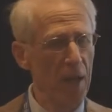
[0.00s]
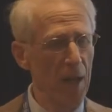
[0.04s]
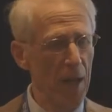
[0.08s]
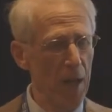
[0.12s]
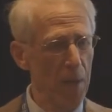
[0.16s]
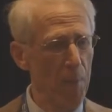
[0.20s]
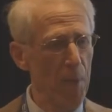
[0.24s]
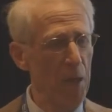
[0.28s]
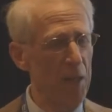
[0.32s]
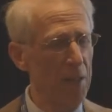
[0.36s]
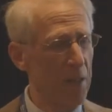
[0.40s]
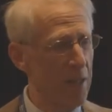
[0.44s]

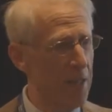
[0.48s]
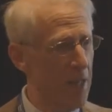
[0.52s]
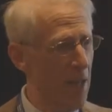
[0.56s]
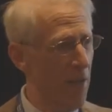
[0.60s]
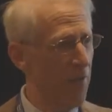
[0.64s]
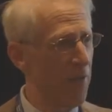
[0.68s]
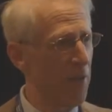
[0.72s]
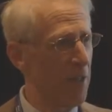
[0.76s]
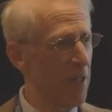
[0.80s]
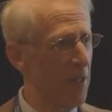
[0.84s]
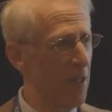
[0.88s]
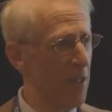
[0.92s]
And among the
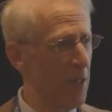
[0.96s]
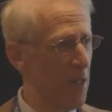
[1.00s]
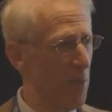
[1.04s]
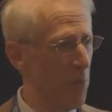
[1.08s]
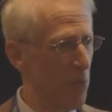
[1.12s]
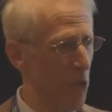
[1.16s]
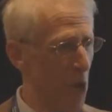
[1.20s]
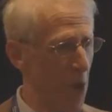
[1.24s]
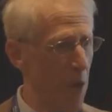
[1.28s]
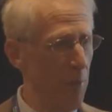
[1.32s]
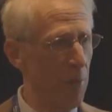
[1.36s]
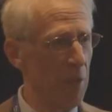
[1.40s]
definitely and
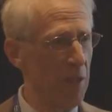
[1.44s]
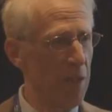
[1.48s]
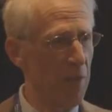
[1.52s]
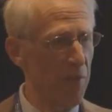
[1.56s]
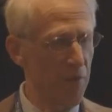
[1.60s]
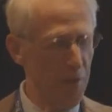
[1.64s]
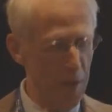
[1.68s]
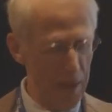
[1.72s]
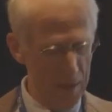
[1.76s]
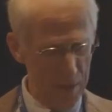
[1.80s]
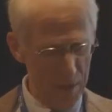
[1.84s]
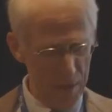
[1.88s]
probably
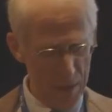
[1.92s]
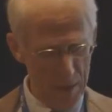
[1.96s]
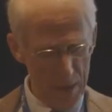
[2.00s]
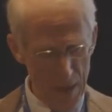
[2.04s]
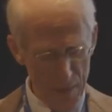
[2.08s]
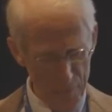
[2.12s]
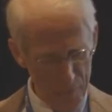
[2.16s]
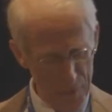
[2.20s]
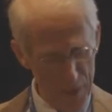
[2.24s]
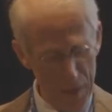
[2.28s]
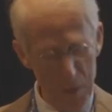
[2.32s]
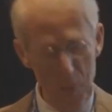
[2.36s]
effective,
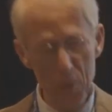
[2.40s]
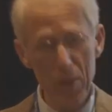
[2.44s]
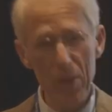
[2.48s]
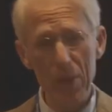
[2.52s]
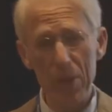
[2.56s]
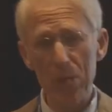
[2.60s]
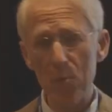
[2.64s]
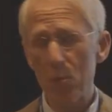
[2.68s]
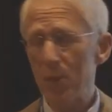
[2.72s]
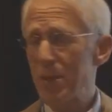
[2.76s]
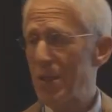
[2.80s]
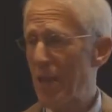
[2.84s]
definitely
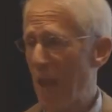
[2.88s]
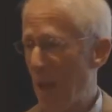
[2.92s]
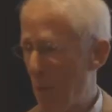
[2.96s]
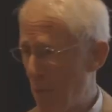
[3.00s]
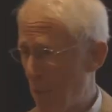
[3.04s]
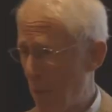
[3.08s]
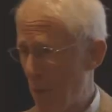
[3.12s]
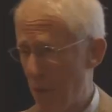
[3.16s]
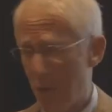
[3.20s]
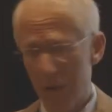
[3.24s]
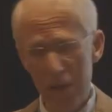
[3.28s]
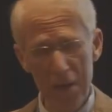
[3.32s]
was
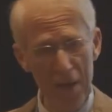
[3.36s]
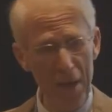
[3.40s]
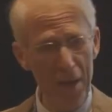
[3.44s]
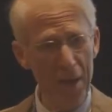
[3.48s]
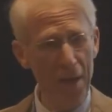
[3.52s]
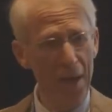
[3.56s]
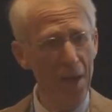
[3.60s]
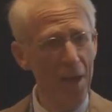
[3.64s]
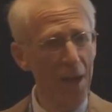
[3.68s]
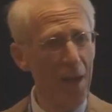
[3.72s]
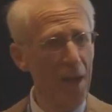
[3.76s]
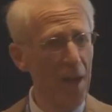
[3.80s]

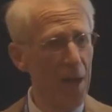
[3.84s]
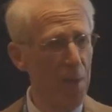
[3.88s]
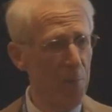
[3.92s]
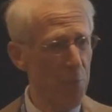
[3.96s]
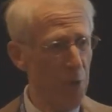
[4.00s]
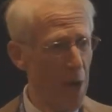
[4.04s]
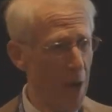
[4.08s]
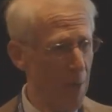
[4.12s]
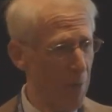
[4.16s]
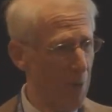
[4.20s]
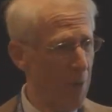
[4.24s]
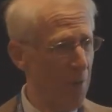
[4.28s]
empathy, and
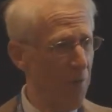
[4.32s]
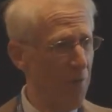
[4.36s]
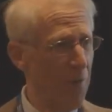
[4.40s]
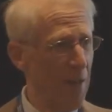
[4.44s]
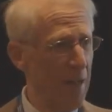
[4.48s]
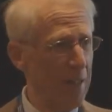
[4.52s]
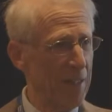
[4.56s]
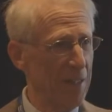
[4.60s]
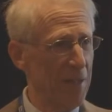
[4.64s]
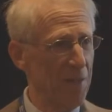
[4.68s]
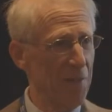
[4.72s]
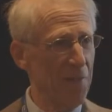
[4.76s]
probably
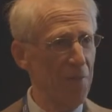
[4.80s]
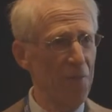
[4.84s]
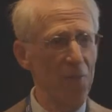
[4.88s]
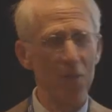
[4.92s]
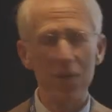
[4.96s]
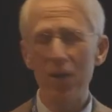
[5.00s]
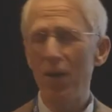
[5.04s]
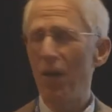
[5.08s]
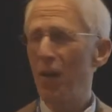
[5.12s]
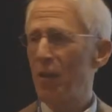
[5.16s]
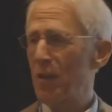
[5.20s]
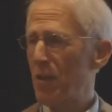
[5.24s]
effective,
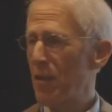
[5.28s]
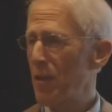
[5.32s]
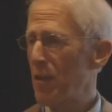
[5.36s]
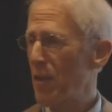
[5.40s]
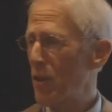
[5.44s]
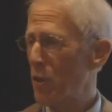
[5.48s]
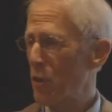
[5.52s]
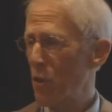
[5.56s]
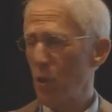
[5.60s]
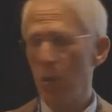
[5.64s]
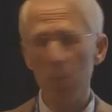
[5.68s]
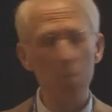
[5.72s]

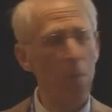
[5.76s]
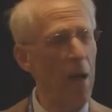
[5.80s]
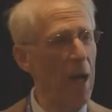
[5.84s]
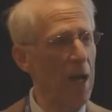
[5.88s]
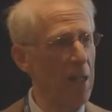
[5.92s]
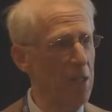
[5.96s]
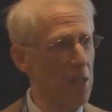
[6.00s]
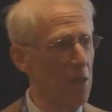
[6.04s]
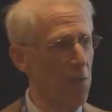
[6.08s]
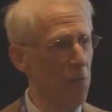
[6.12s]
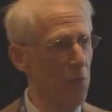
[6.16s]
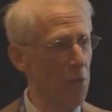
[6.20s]
unconditional
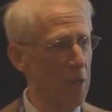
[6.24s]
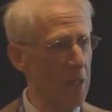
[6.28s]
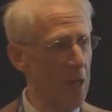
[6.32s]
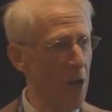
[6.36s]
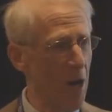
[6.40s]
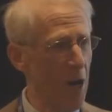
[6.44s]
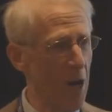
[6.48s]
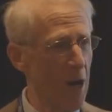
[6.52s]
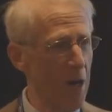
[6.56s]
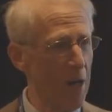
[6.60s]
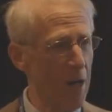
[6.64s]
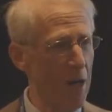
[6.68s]
positive
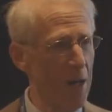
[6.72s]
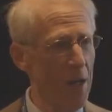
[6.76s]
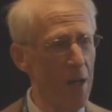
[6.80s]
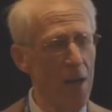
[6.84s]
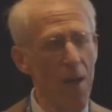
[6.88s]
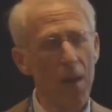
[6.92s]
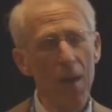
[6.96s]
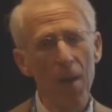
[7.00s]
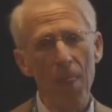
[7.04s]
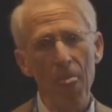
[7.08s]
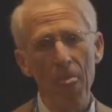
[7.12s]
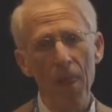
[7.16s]
regard.
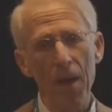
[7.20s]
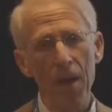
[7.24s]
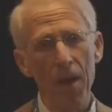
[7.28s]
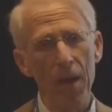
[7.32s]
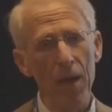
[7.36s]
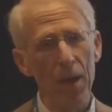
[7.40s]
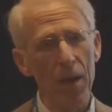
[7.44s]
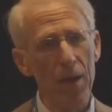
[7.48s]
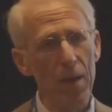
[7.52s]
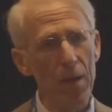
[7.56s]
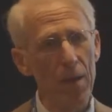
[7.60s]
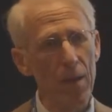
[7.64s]

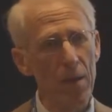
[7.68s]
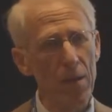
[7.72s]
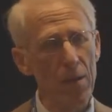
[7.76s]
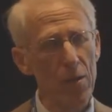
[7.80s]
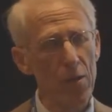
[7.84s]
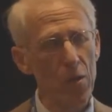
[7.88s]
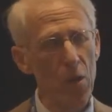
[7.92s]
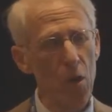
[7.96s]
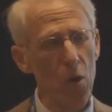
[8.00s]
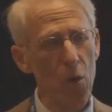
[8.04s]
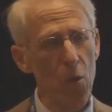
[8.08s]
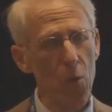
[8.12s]

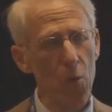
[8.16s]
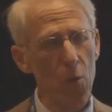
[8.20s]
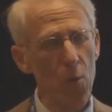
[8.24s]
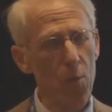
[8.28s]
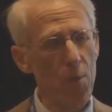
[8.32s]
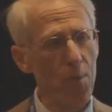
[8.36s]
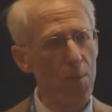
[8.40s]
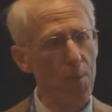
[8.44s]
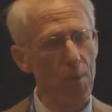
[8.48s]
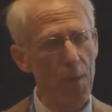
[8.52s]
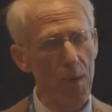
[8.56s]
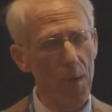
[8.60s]
So
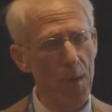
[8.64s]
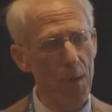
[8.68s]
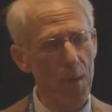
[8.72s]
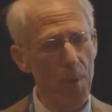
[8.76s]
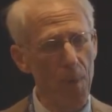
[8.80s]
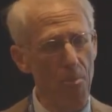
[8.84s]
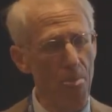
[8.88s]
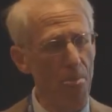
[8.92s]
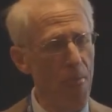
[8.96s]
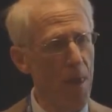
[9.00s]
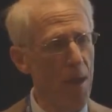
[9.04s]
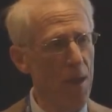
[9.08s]

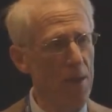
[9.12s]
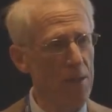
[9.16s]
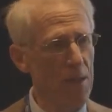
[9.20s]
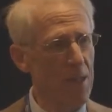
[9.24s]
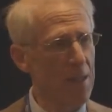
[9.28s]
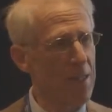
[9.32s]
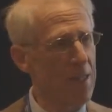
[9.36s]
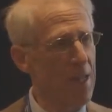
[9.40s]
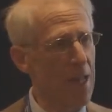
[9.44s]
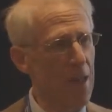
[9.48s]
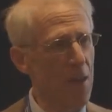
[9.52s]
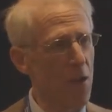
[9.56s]
as I
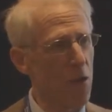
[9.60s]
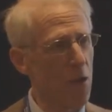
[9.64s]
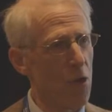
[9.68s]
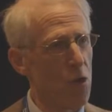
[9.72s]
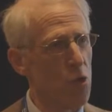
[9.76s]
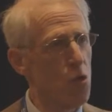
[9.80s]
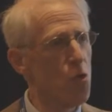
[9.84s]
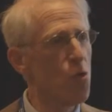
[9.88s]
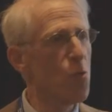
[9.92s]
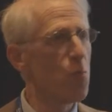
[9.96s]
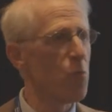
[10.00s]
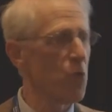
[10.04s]
say, there are
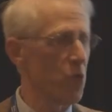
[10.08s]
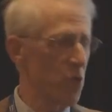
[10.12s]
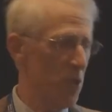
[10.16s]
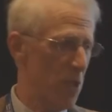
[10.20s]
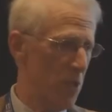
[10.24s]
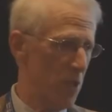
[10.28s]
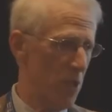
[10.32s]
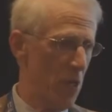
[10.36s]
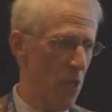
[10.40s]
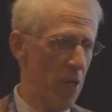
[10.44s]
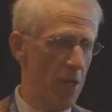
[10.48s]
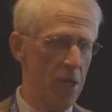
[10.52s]
numerous
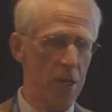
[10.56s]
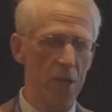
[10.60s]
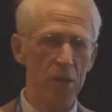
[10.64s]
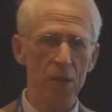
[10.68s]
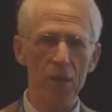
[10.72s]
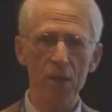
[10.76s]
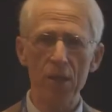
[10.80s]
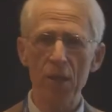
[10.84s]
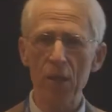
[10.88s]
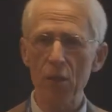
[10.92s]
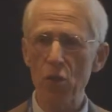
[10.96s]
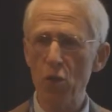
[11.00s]

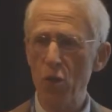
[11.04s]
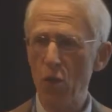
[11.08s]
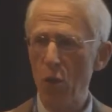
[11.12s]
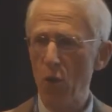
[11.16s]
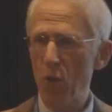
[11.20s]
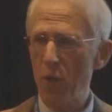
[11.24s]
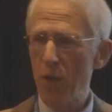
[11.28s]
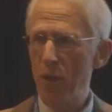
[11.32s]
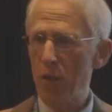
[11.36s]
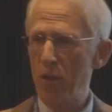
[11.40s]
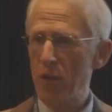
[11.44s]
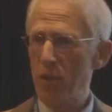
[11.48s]
studies that
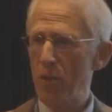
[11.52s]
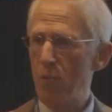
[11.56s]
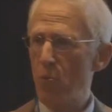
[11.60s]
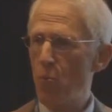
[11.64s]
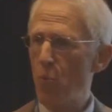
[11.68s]
show this.